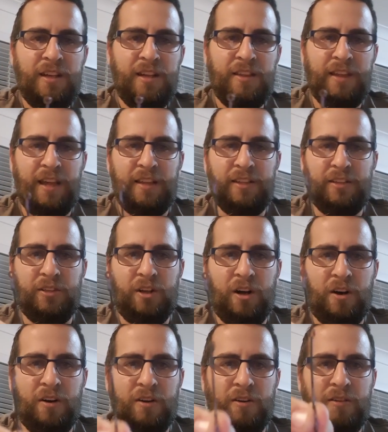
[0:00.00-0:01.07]
that little
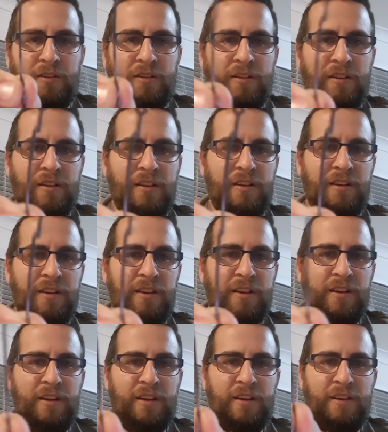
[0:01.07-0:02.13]
hole
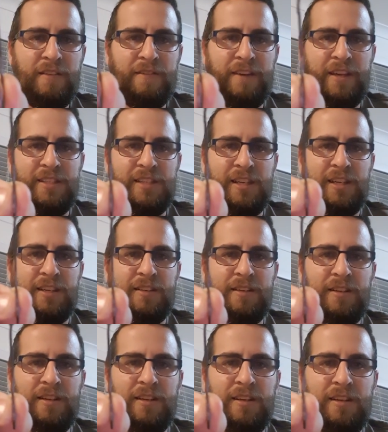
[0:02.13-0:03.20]
facing,
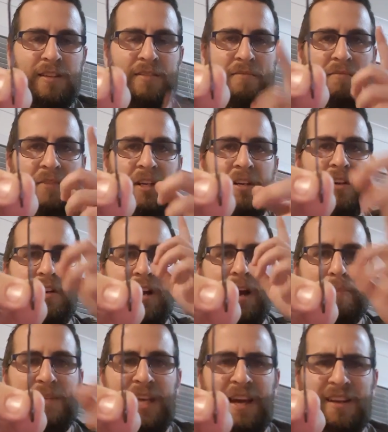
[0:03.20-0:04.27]
I don't know,
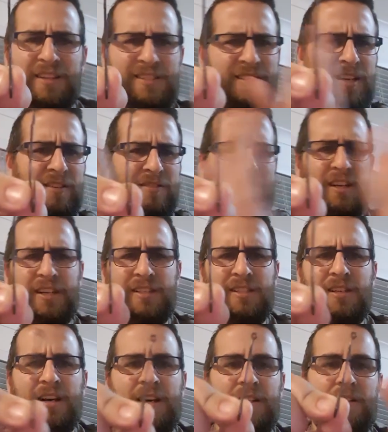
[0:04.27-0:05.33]
up down instead of side to
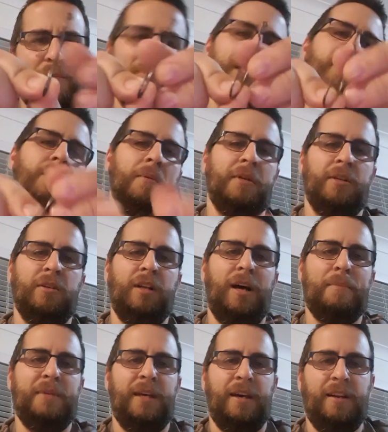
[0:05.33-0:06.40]
side. That's what I'm going to call it,
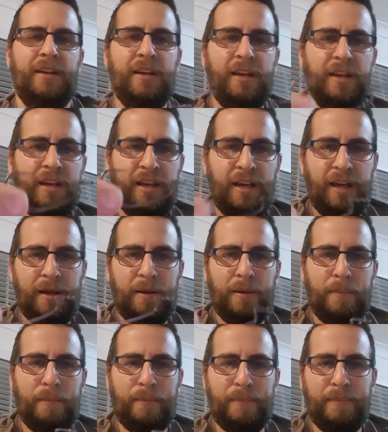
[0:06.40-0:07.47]
up down.
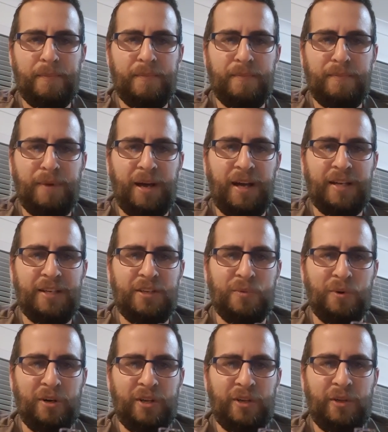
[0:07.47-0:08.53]
But you
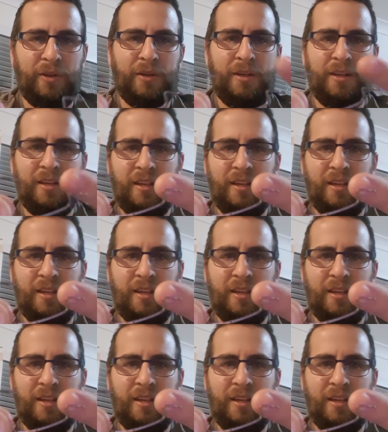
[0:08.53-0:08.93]
want to